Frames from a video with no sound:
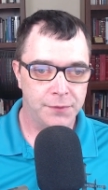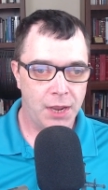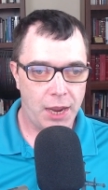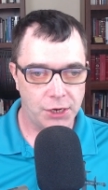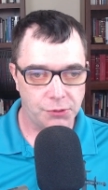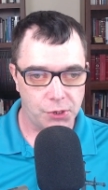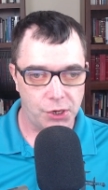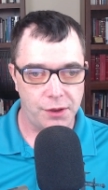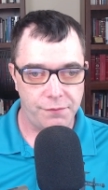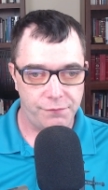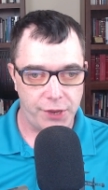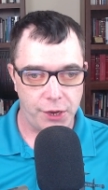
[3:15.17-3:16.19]
as we're
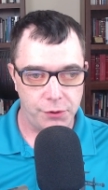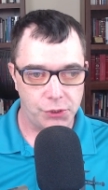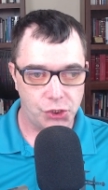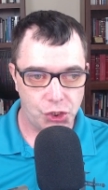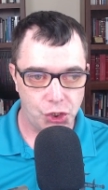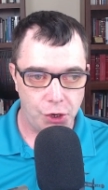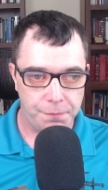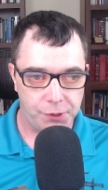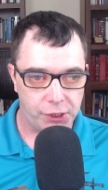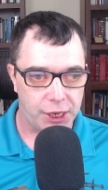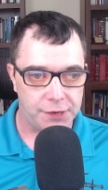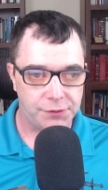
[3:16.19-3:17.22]
going to view two
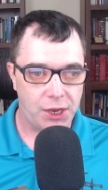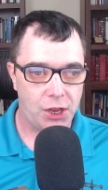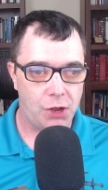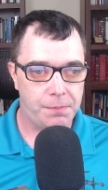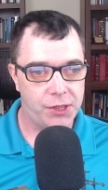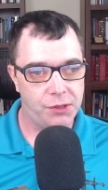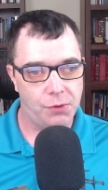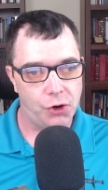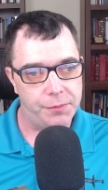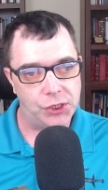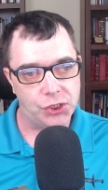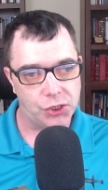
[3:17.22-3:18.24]
beliefs held by the
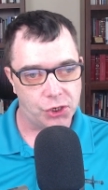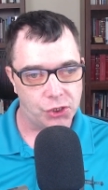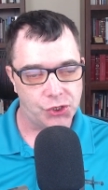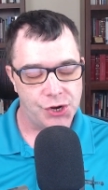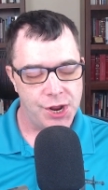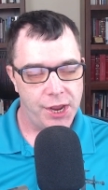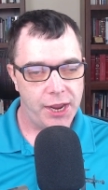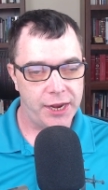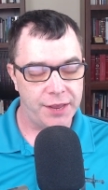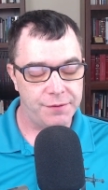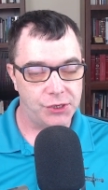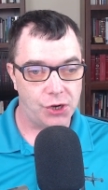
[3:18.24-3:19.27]
Mormon Church and
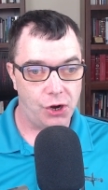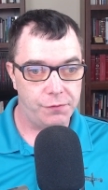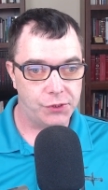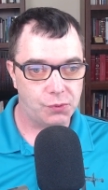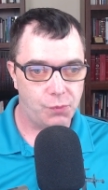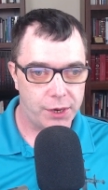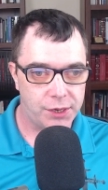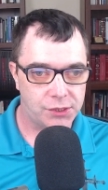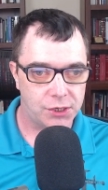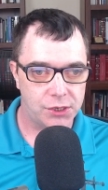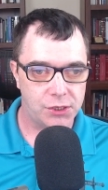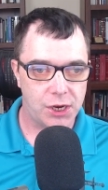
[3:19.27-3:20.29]
even Jehovah's
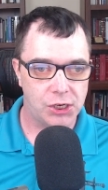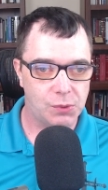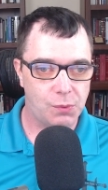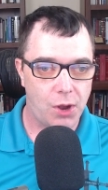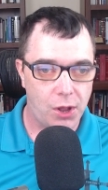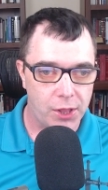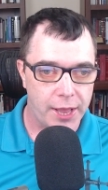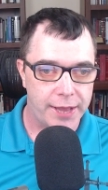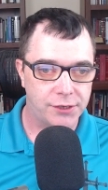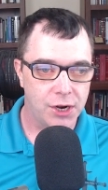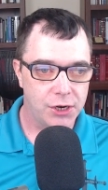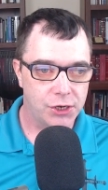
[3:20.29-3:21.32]
Witnesses, as well
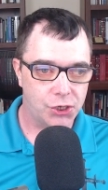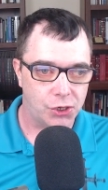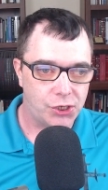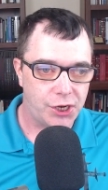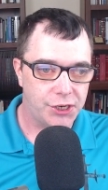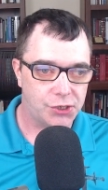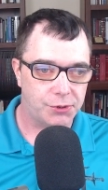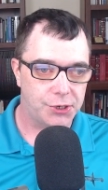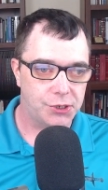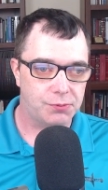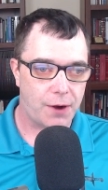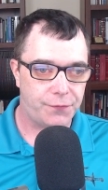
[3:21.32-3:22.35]
as church
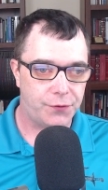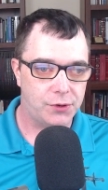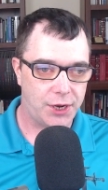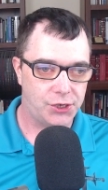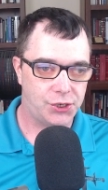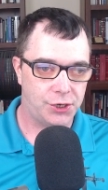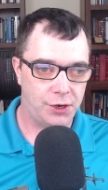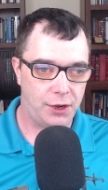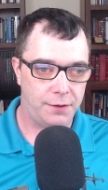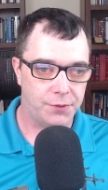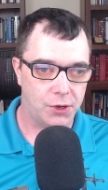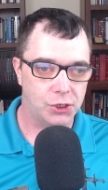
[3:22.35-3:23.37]
history's refutation
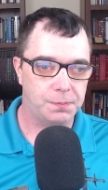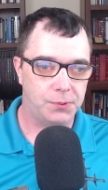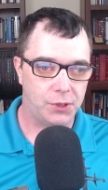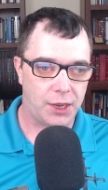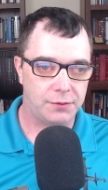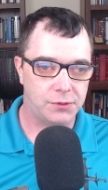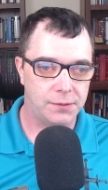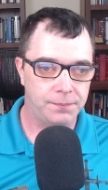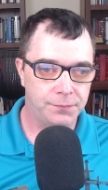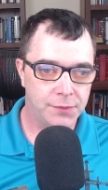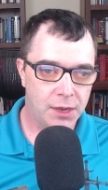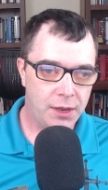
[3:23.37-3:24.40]
of those beliefs.
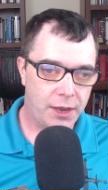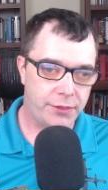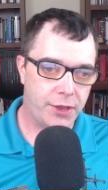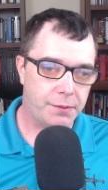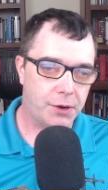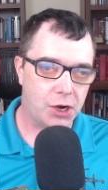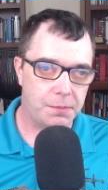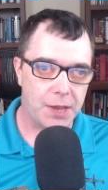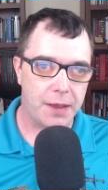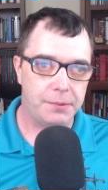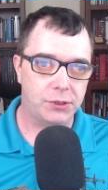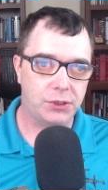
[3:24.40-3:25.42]
And then we're going to be
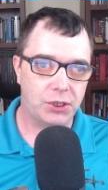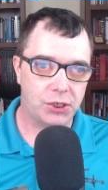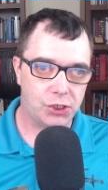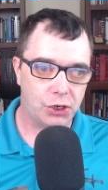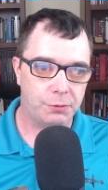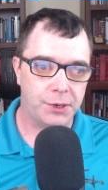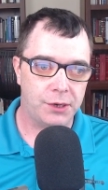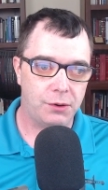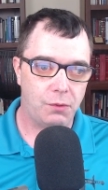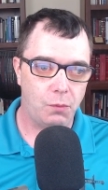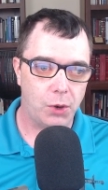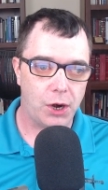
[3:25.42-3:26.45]
able to determine
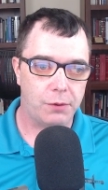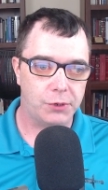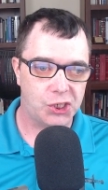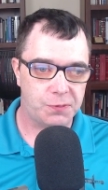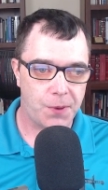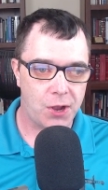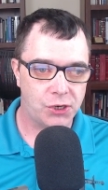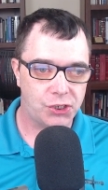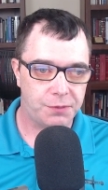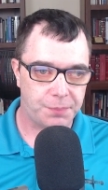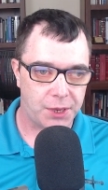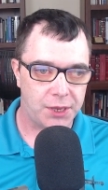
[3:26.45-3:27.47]
what our response
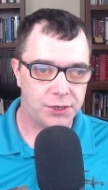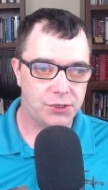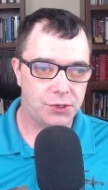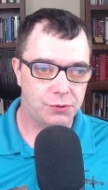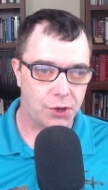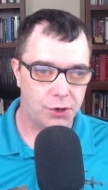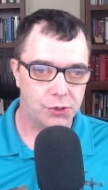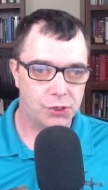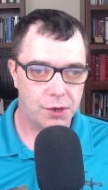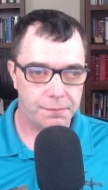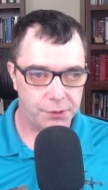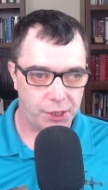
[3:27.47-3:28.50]
should be to those
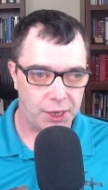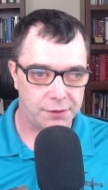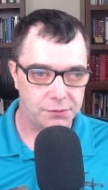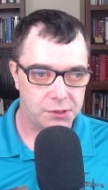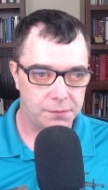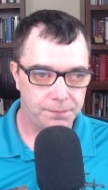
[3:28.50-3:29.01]
beliefs.